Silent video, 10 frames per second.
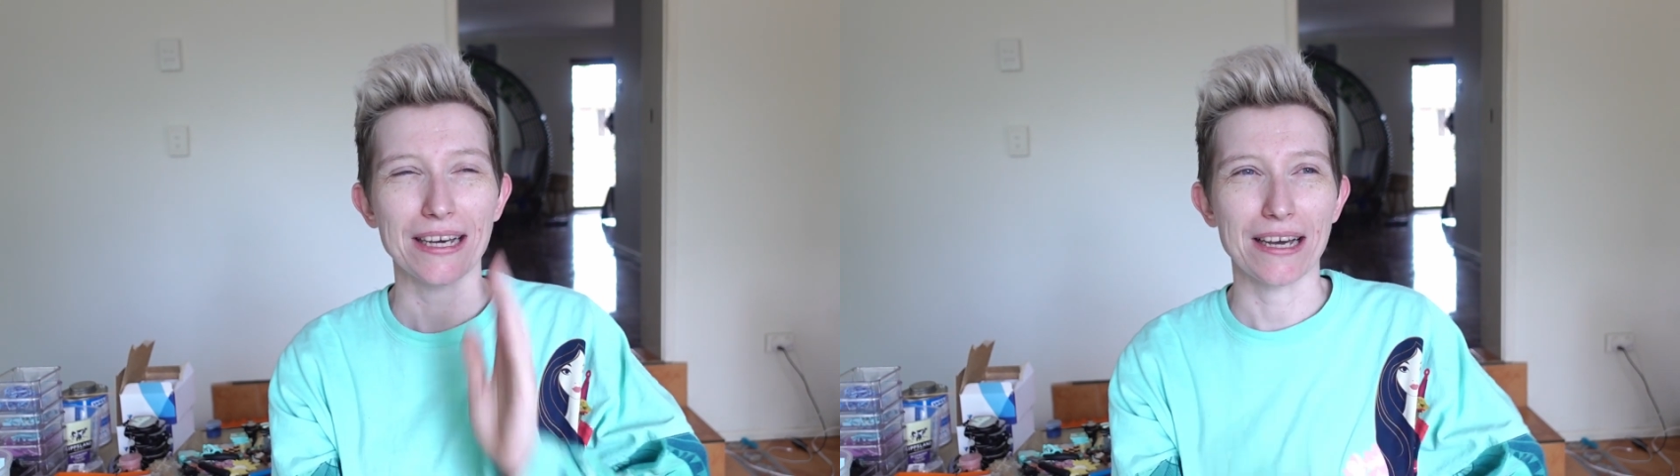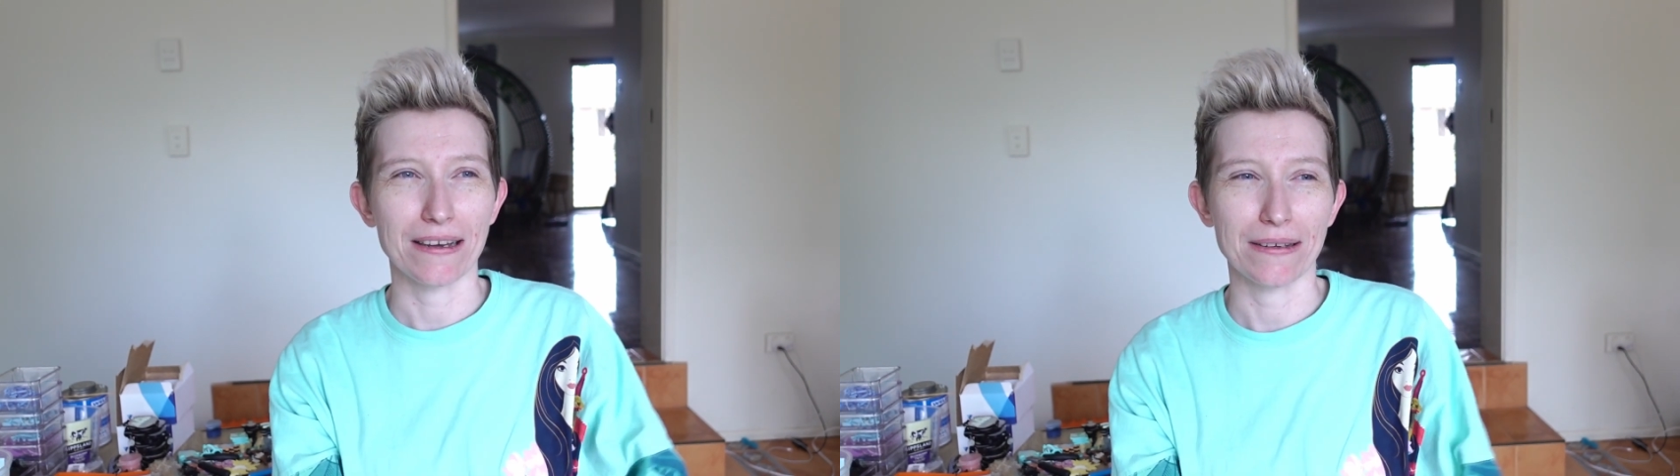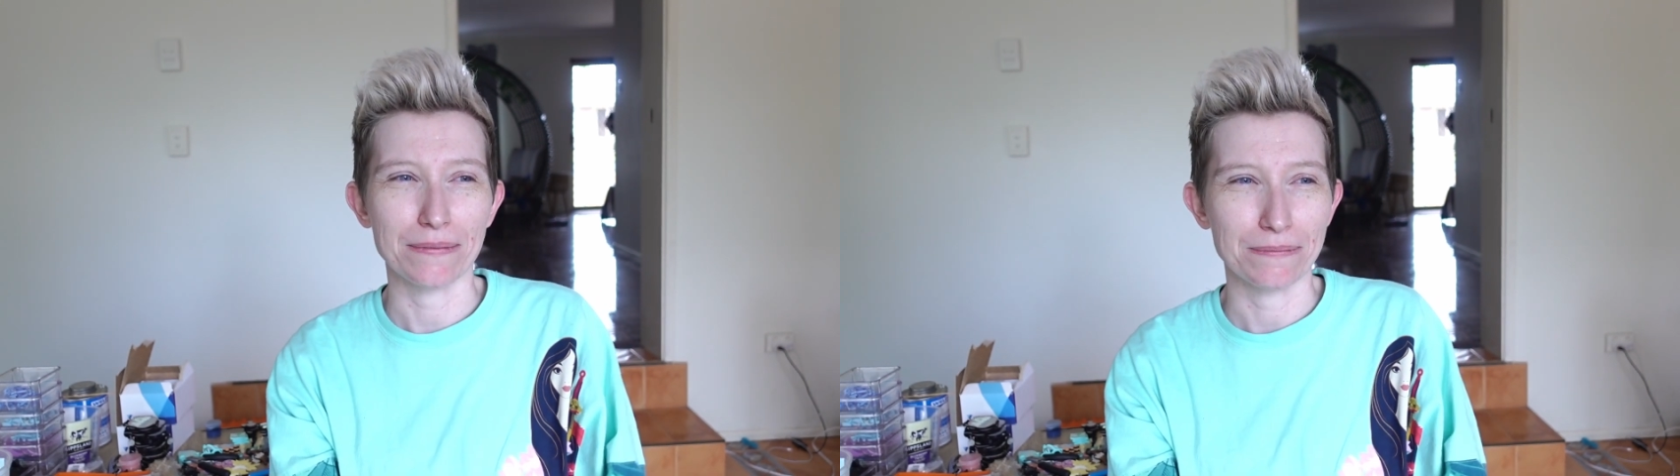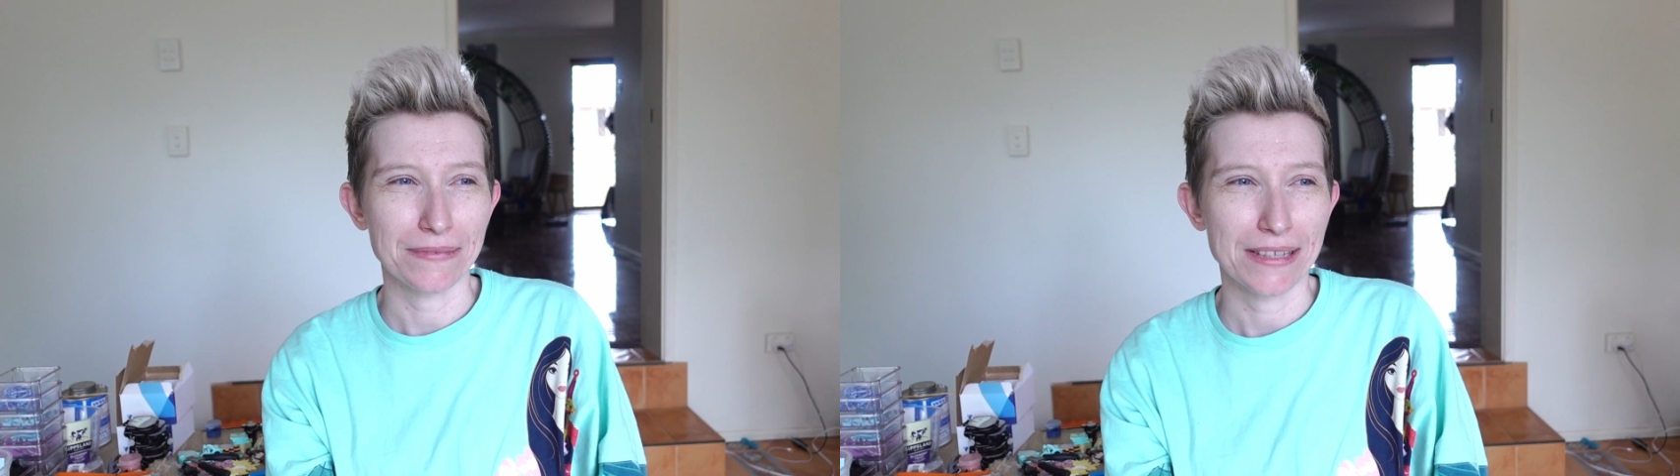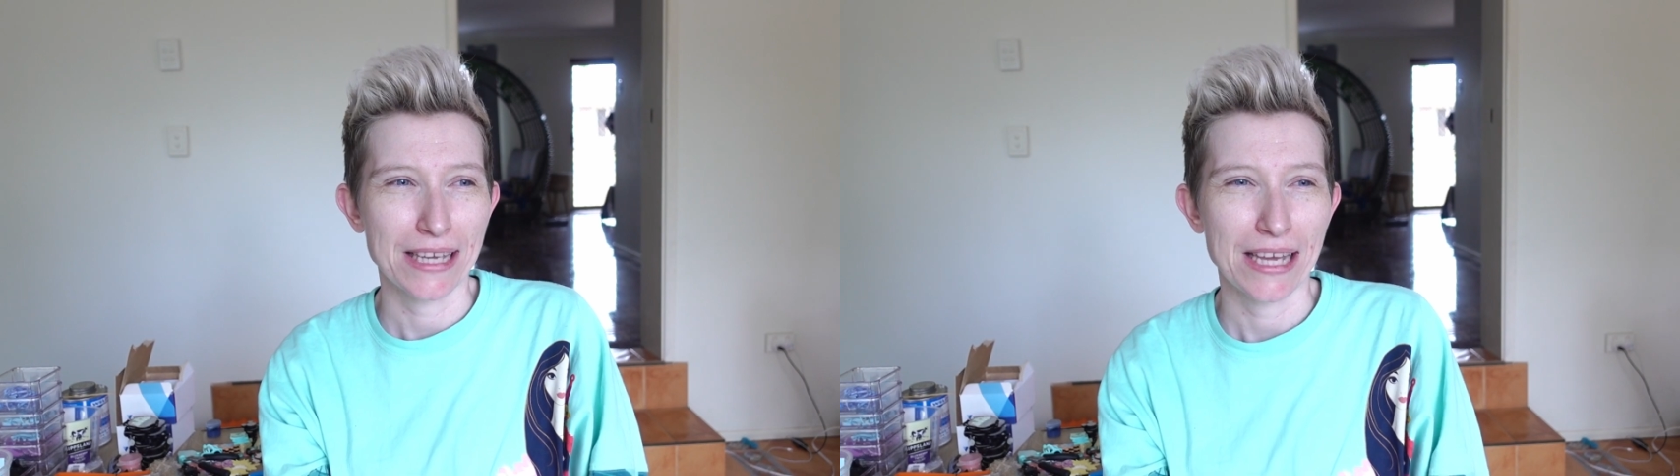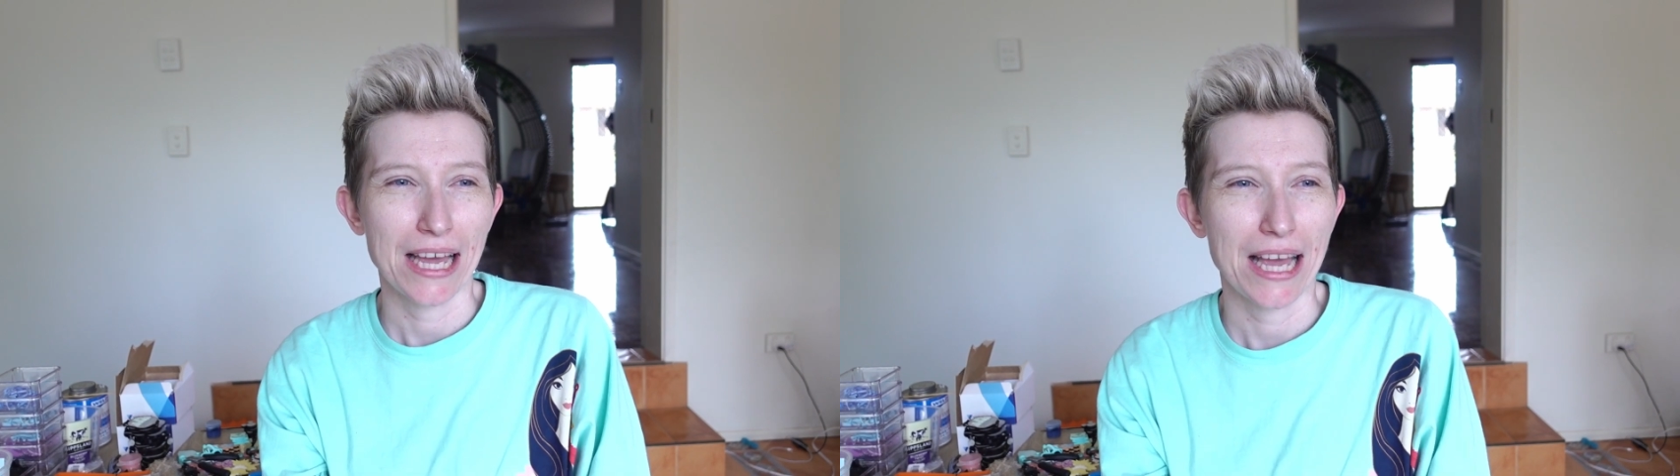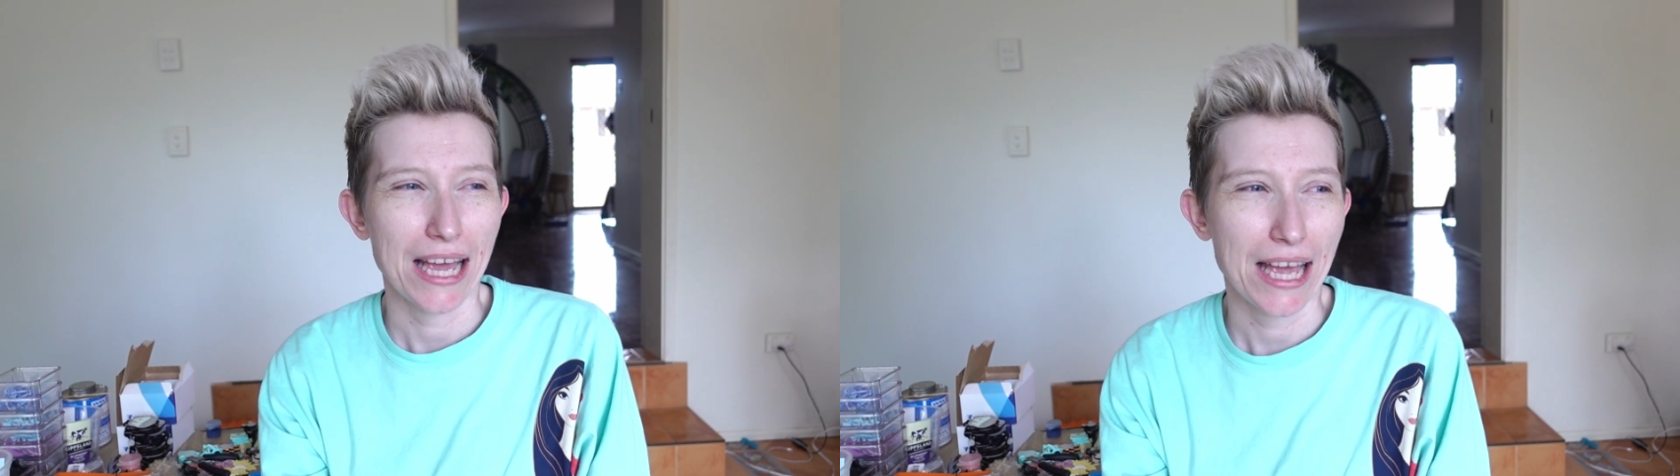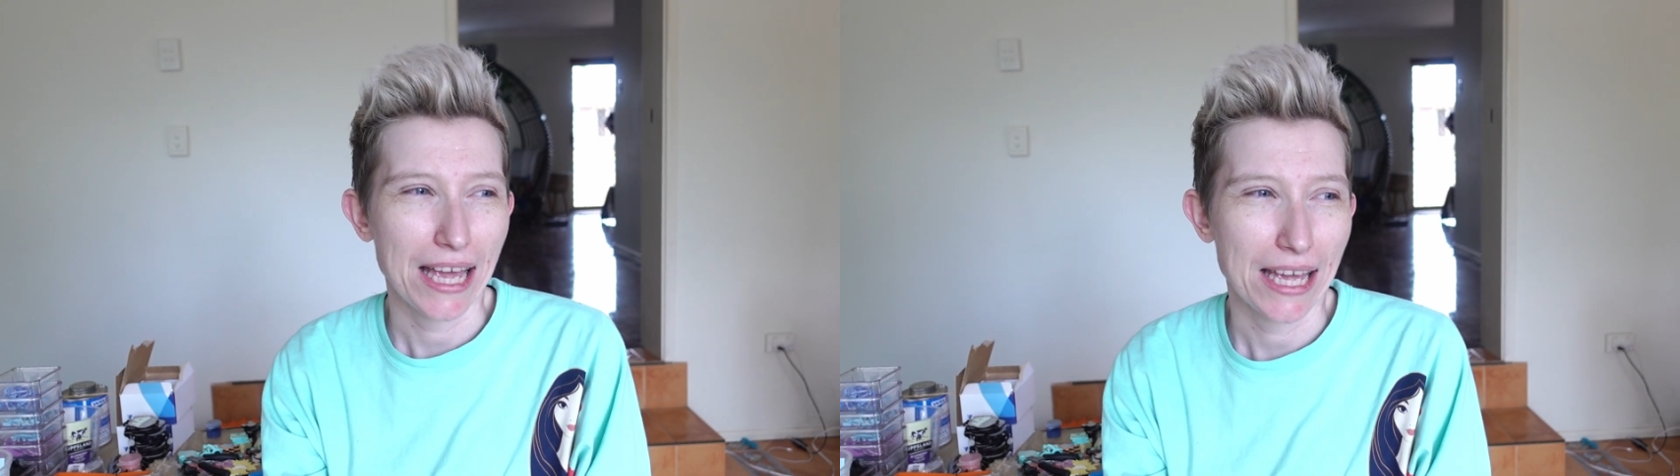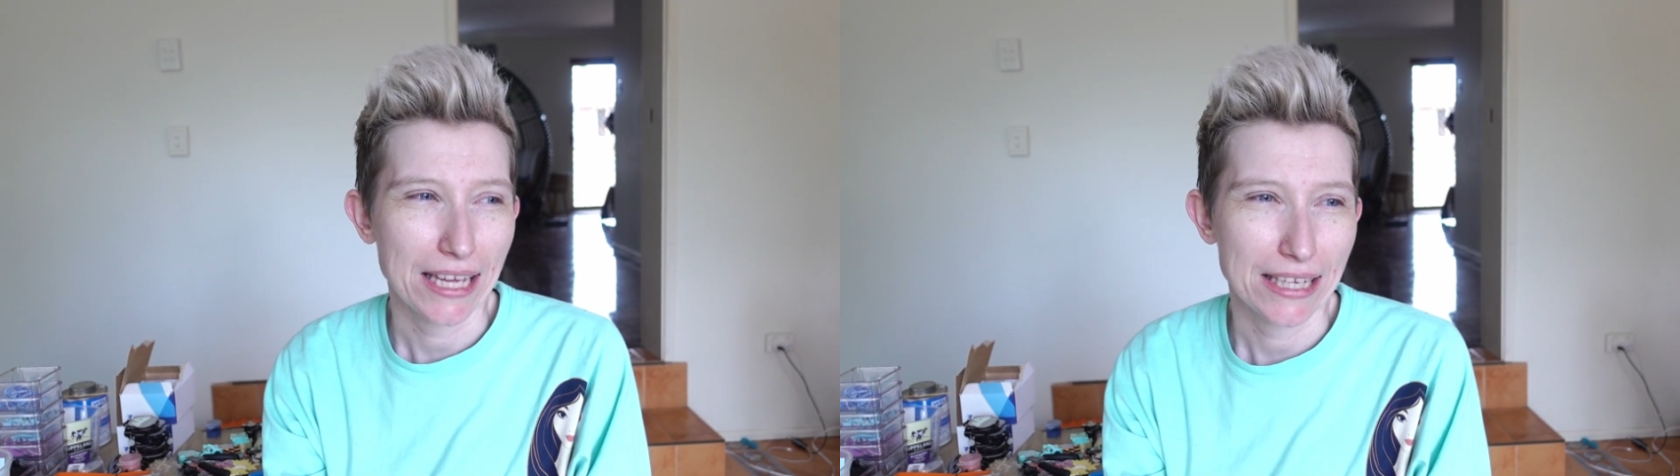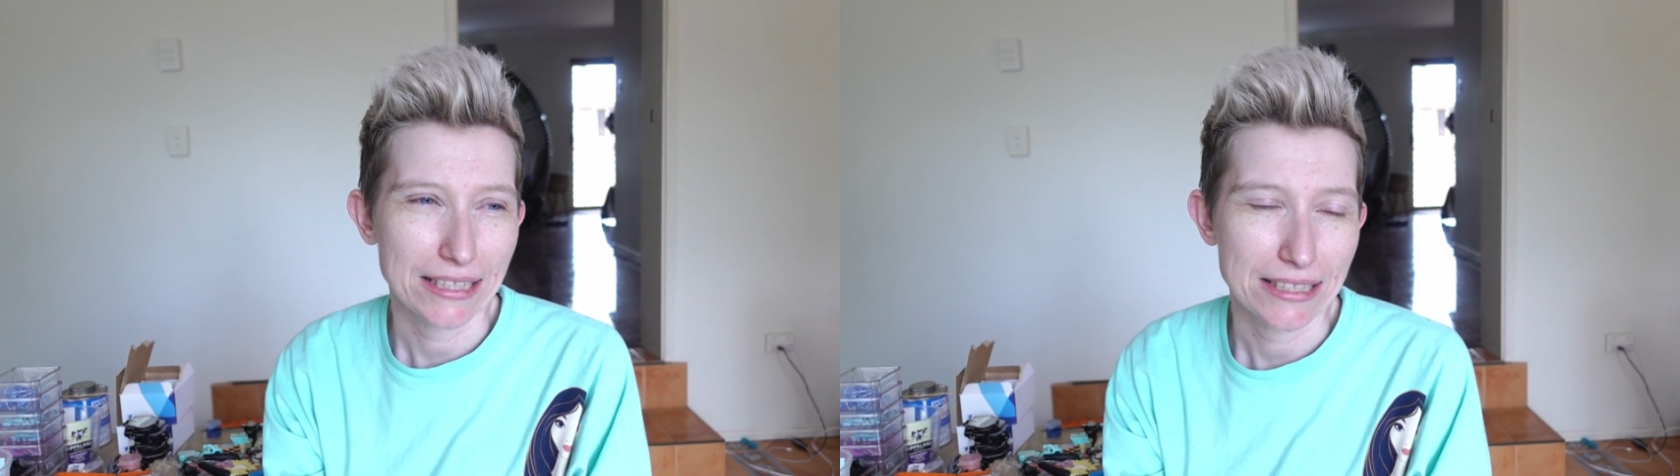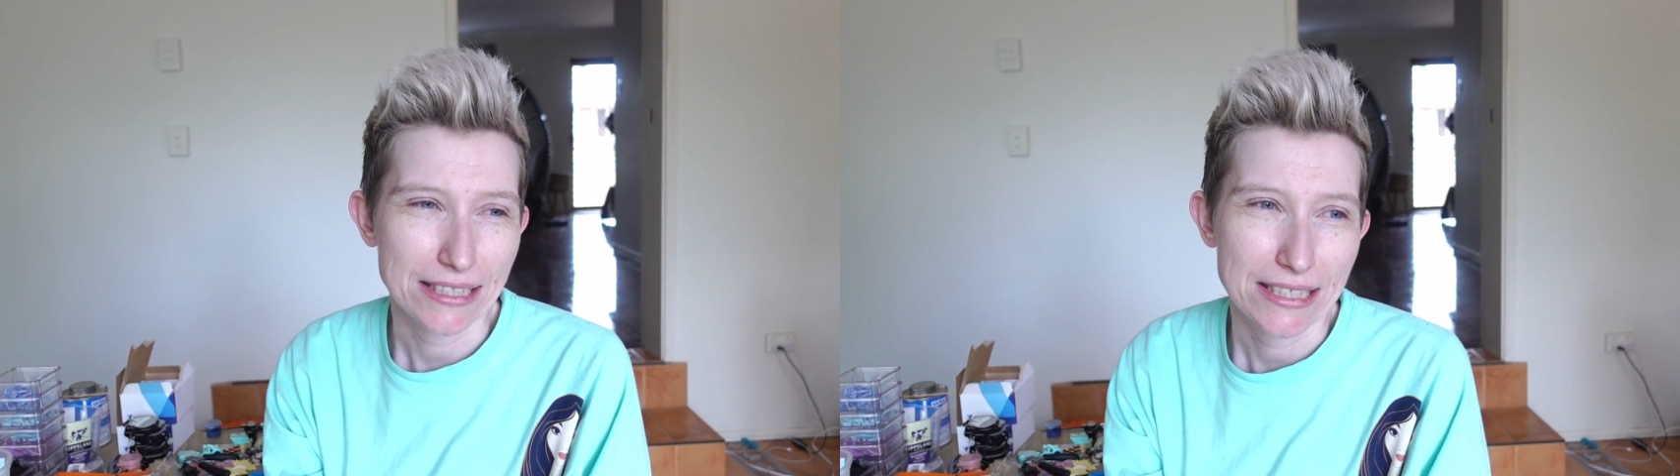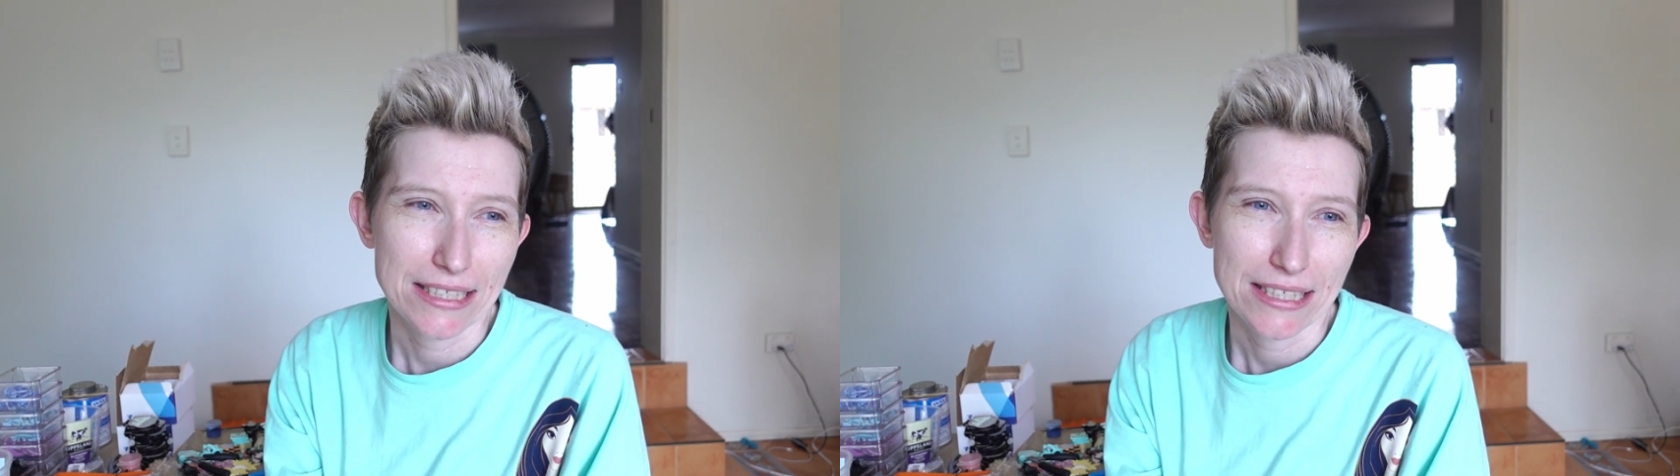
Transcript: and